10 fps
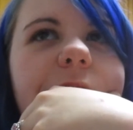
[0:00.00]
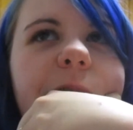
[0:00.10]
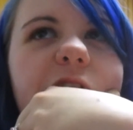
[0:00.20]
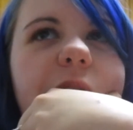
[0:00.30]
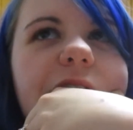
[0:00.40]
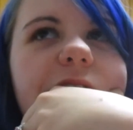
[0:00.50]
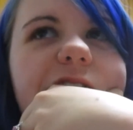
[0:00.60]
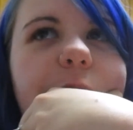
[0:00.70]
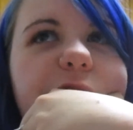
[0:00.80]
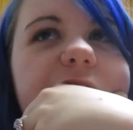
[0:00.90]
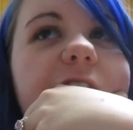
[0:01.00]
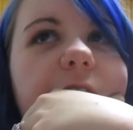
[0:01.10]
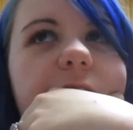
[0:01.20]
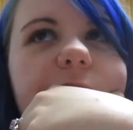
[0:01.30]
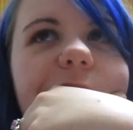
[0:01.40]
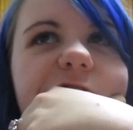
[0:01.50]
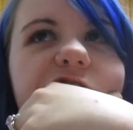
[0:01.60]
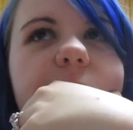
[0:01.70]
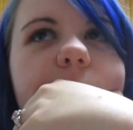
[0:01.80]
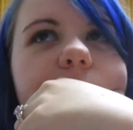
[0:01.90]
between us that went to
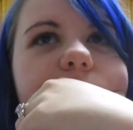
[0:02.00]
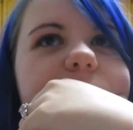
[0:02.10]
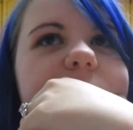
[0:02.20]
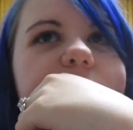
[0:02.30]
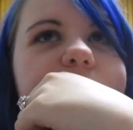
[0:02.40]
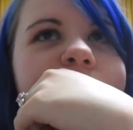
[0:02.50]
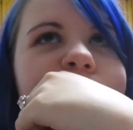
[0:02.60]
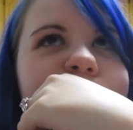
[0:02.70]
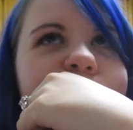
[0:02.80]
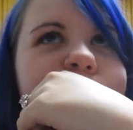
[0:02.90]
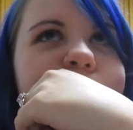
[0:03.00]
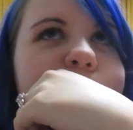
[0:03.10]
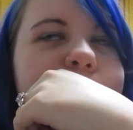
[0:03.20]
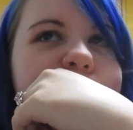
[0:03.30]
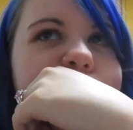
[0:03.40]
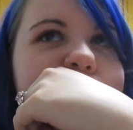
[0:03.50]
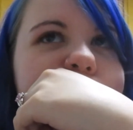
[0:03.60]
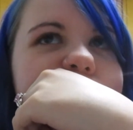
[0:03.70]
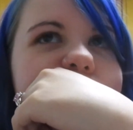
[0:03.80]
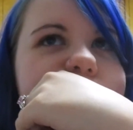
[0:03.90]
college. Is it my
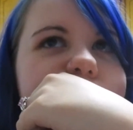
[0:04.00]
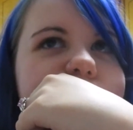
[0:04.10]
turn?